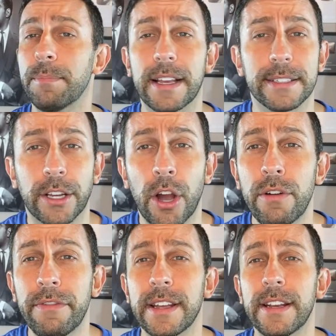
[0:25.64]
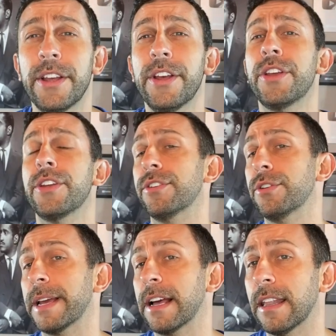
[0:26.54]
because of COVID, you're
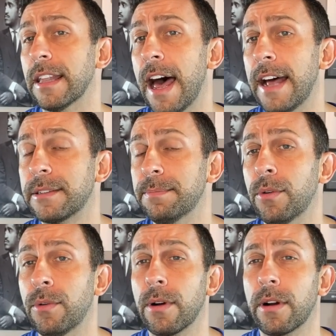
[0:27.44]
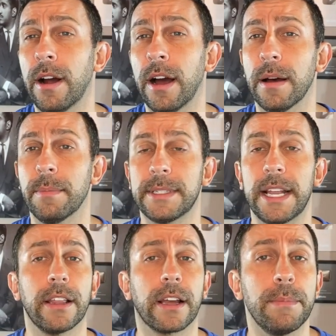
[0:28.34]
doing a lot more um,
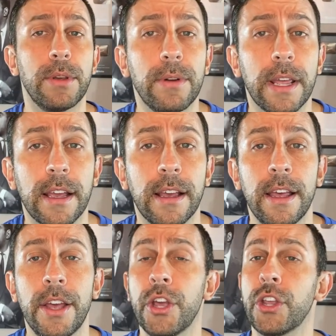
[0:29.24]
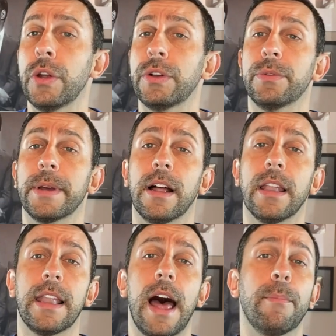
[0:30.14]
telecommuting, you're doing a
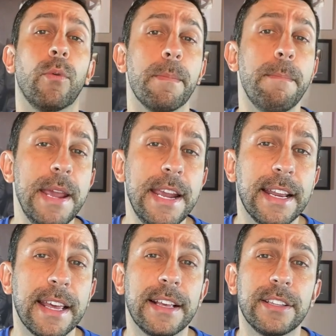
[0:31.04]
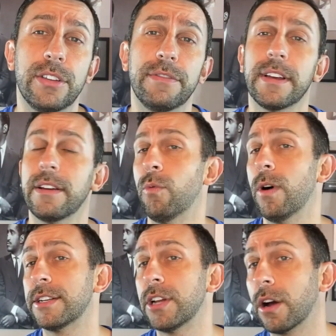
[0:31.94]
lot more meetings, you've you
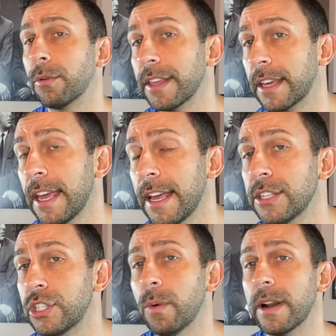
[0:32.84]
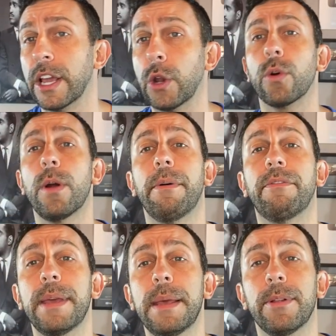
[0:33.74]
want to talk with the kids. You want a group
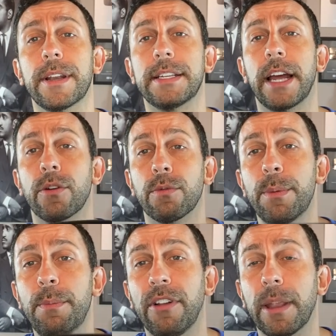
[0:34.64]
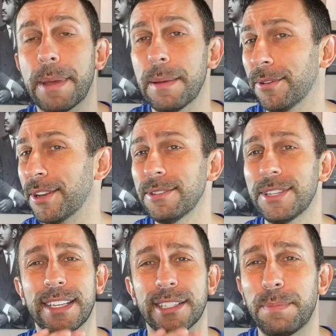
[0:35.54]
of people, an entire room full of people. Don't
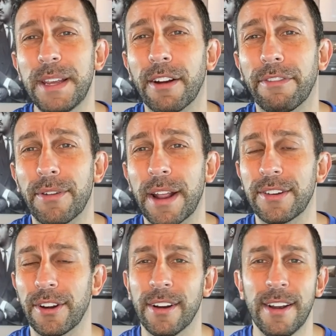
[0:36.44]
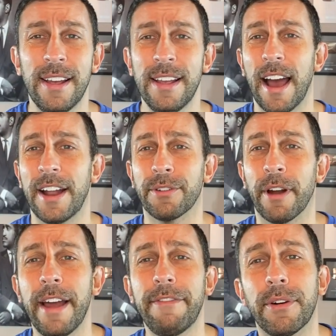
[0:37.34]
just hit speakerphone on your on your
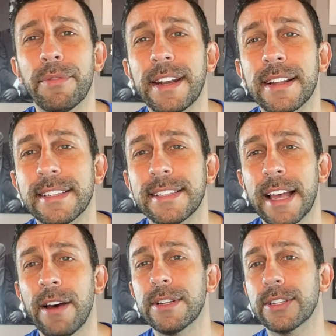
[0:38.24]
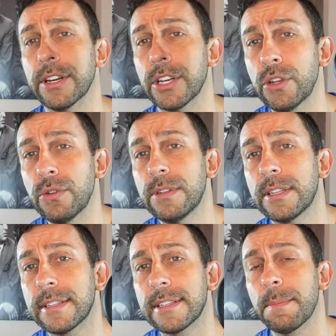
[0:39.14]
iPhone. That doesn't sound as good.
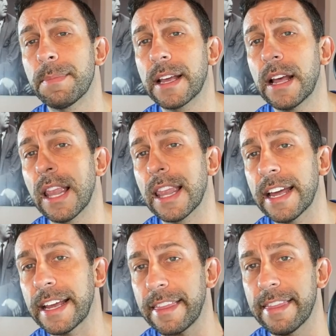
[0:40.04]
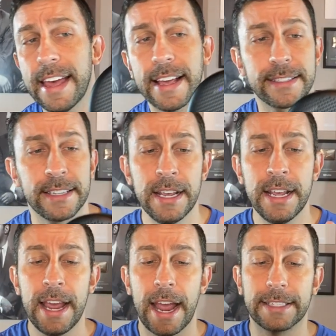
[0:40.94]
Use something like this.
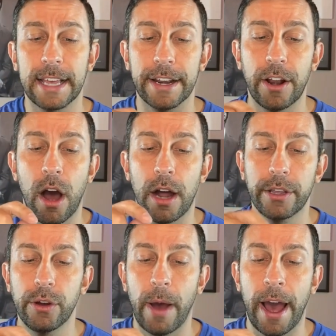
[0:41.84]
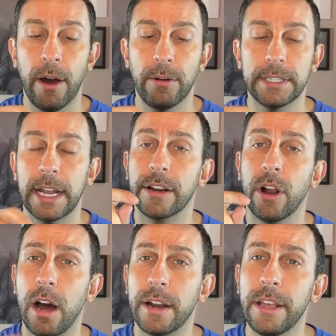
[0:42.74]
It's got an audio out and an
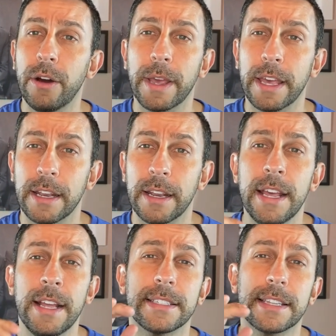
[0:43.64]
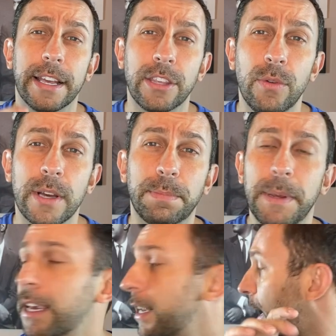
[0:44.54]
audio in. It's got
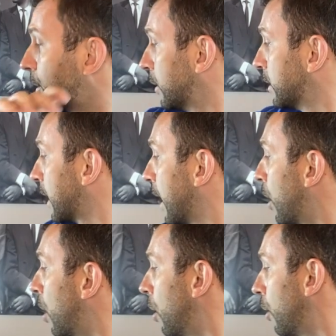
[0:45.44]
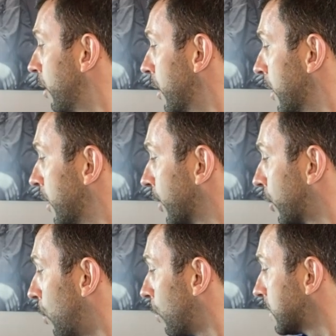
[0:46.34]
USB connection. It's got all the
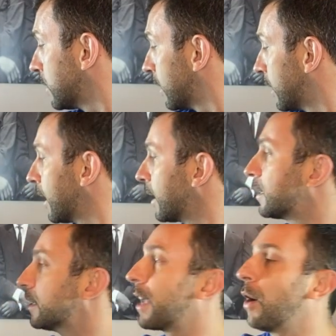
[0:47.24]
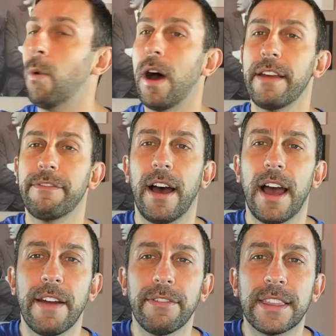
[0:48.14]
cords and things. It's got
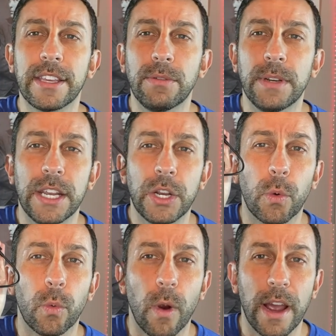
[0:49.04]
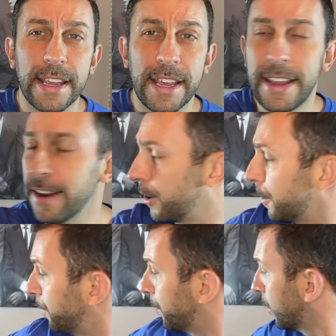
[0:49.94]
Wi-Fi, everything you need right here